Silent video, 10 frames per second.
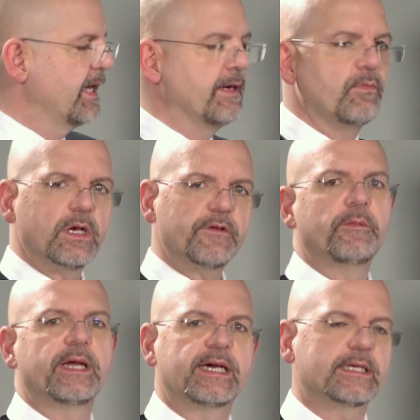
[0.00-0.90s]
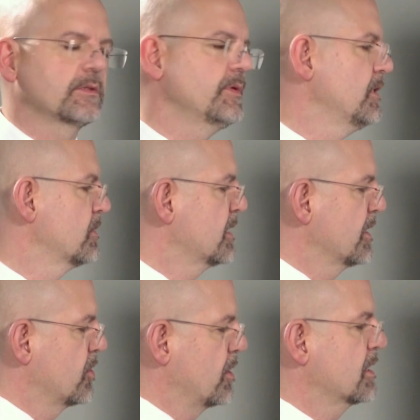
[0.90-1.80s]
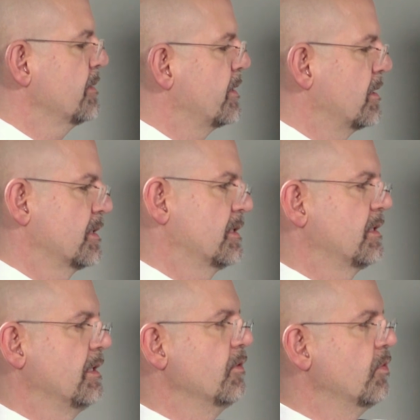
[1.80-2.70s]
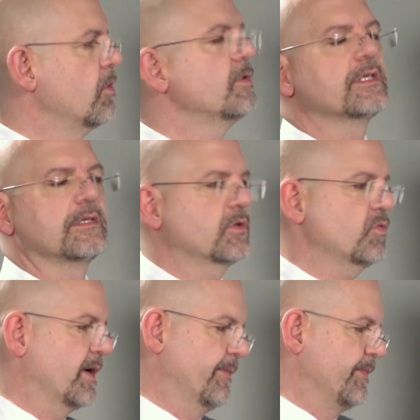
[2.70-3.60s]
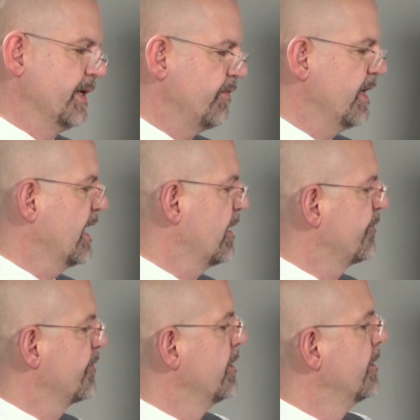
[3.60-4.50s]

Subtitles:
In one of my last videos I talked about the roles in Scrum, that we have